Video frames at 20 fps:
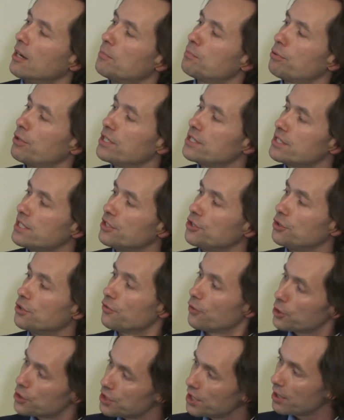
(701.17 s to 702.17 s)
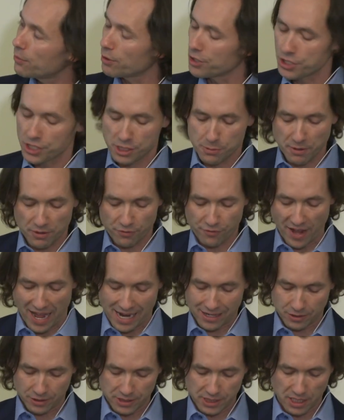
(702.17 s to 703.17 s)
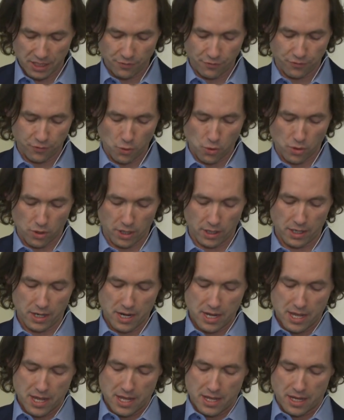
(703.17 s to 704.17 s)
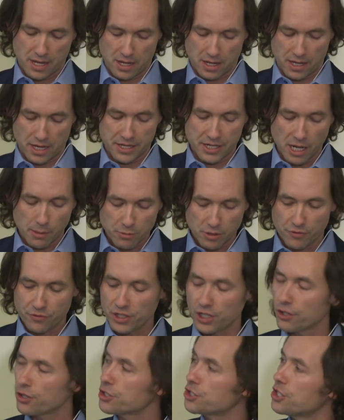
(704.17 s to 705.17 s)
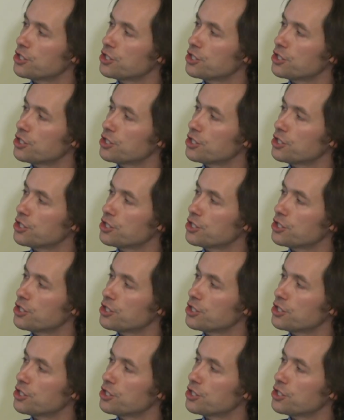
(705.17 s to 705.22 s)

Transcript: Princeton University, where she's been faculty for a number of years.